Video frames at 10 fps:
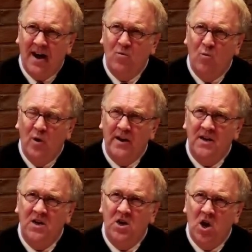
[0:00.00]

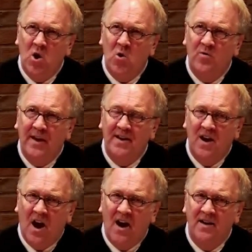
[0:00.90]
wouldn't know that
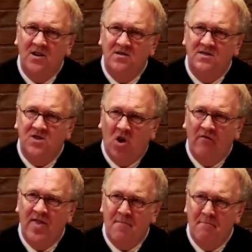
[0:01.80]
God could solve
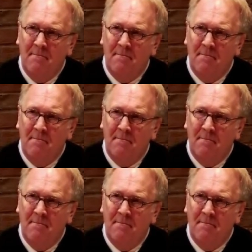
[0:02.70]
them.